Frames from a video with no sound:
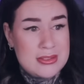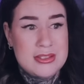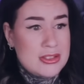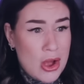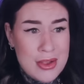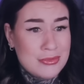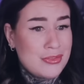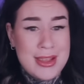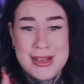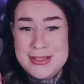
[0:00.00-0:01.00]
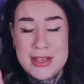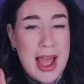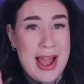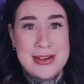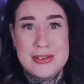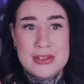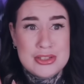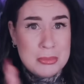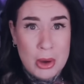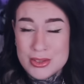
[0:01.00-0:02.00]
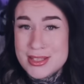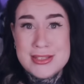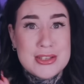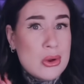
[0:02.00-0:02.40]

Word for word: design fees and deposits